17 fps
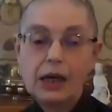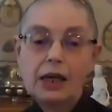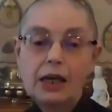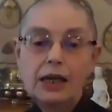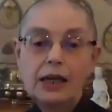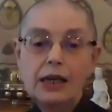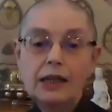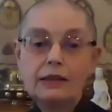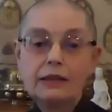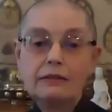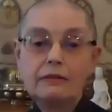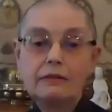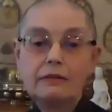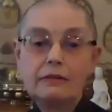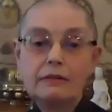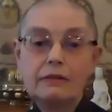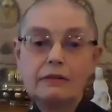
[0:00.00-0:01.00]
And
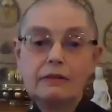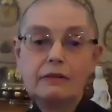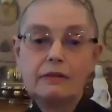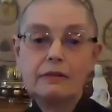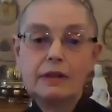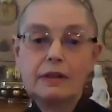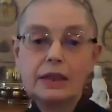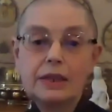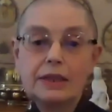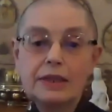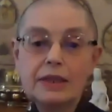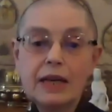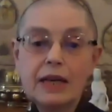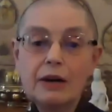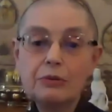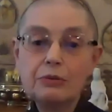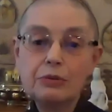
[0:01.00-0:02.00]
it's
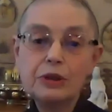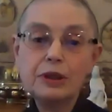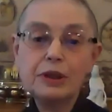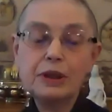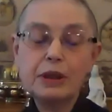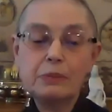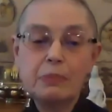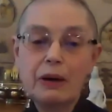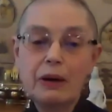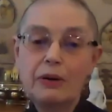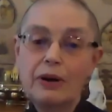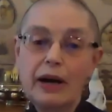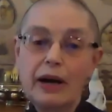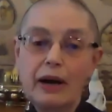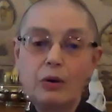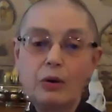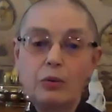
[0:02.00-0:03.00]
not really about
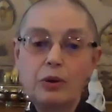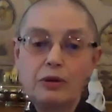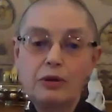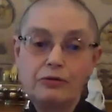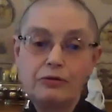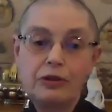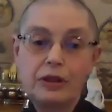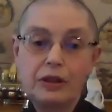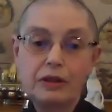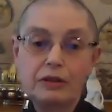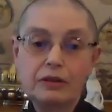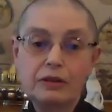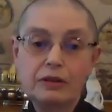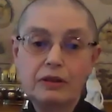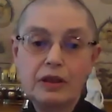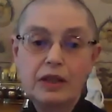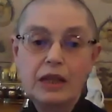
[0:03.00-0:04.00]
how we feel,
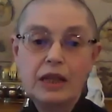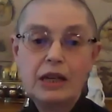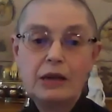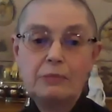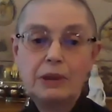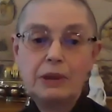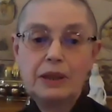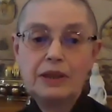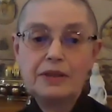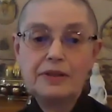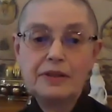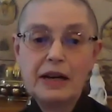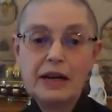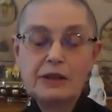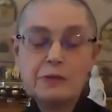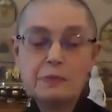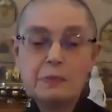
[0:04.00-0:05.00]
because
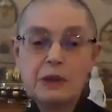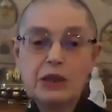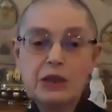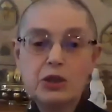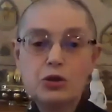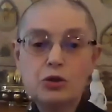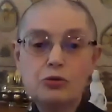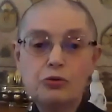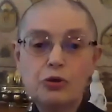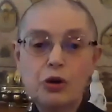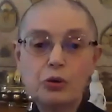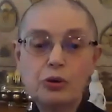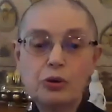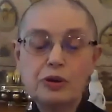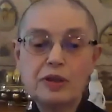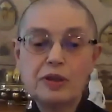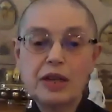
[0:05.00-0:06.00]
that's being too
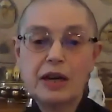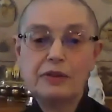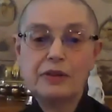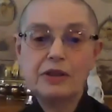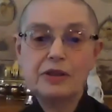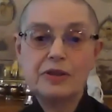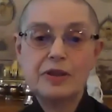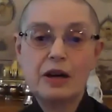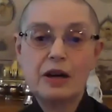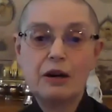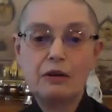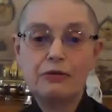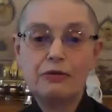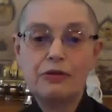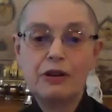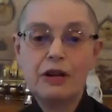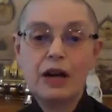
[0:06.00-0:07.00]
focused on the
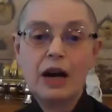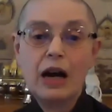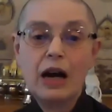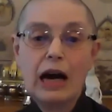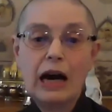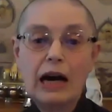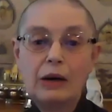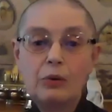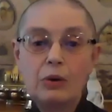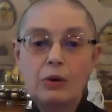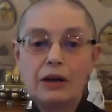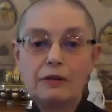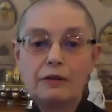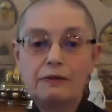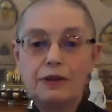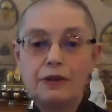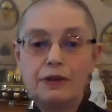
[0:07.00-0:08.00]
self. I want to
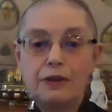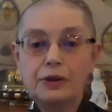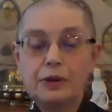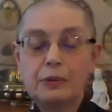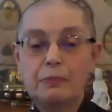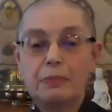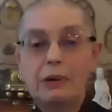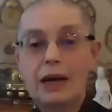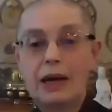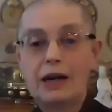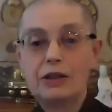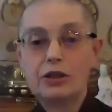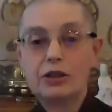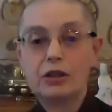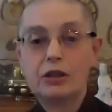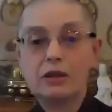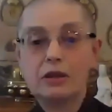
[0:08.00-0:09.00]
feel
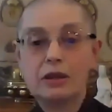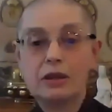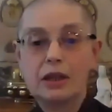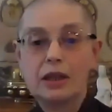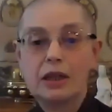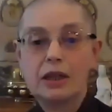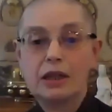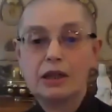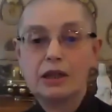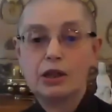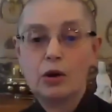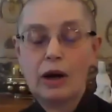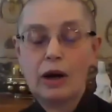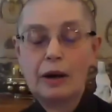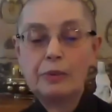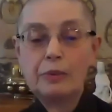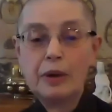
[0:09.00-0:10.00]
compassion. You know,
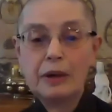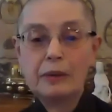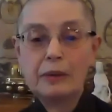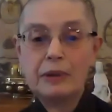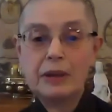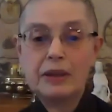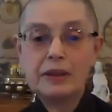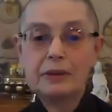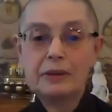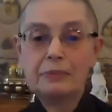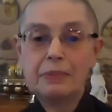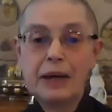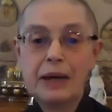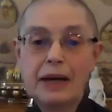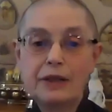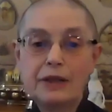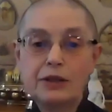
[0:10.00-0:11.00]
I want to be a
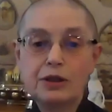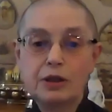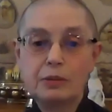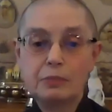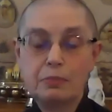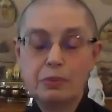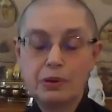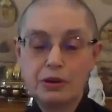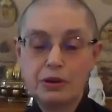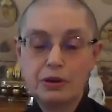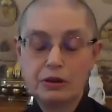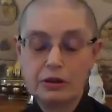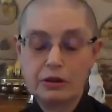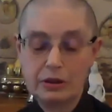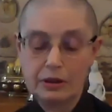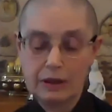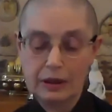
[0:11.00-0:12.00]
compassionate
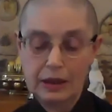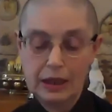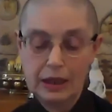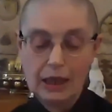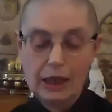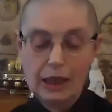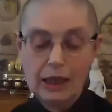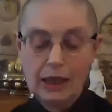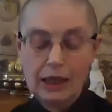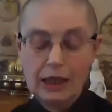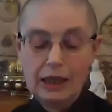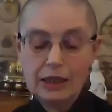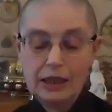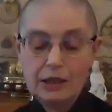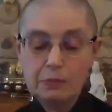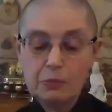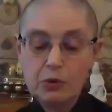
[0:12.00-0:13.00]
person.
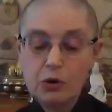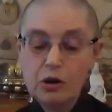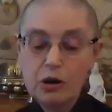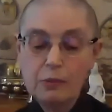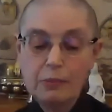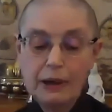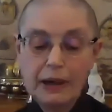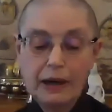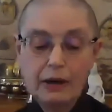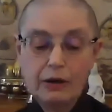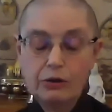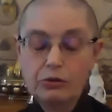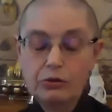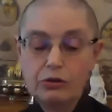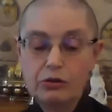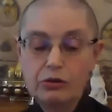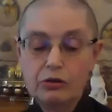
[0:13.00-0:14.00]
It's more
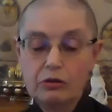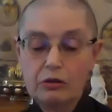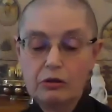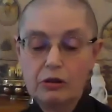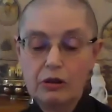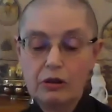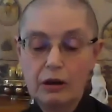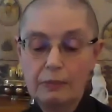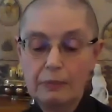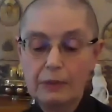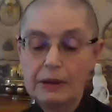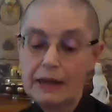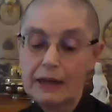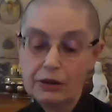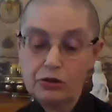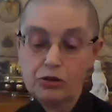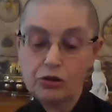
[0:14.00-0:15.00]
about, and
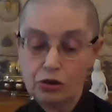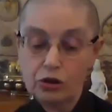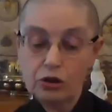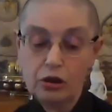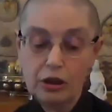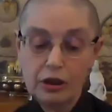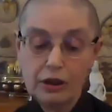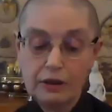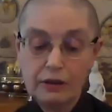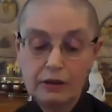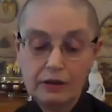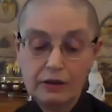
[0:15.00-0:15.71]
that's good,